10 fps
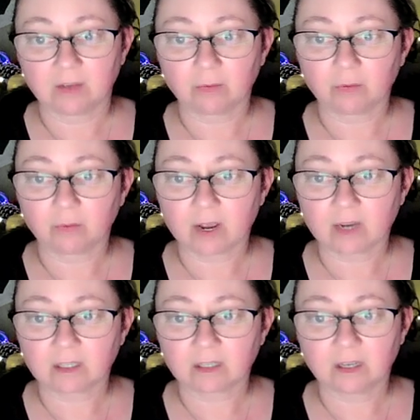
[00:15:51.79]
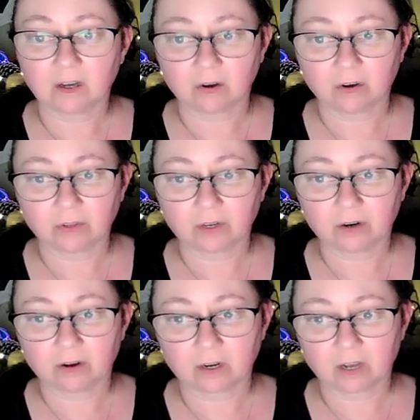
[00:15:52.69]
but practically all their
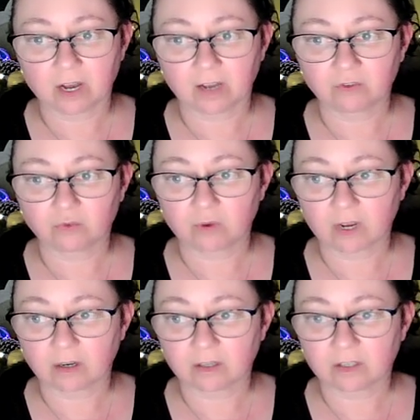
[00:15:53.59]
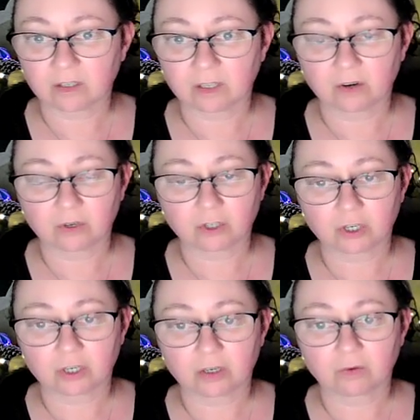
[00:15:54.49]
archives, records, and
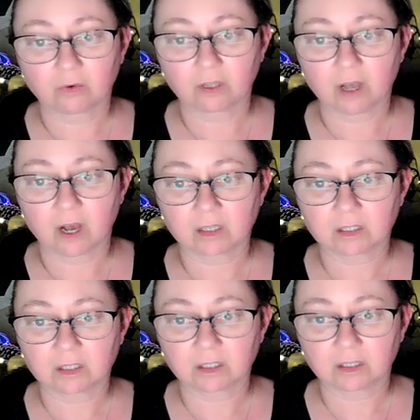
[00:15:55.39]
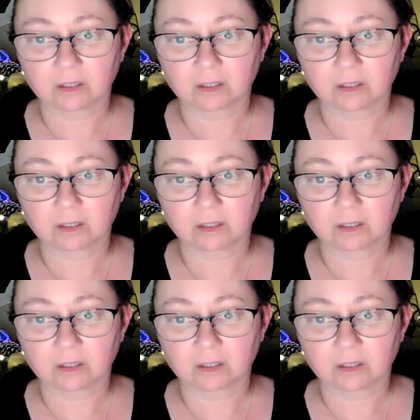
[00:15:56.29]
literature were lost.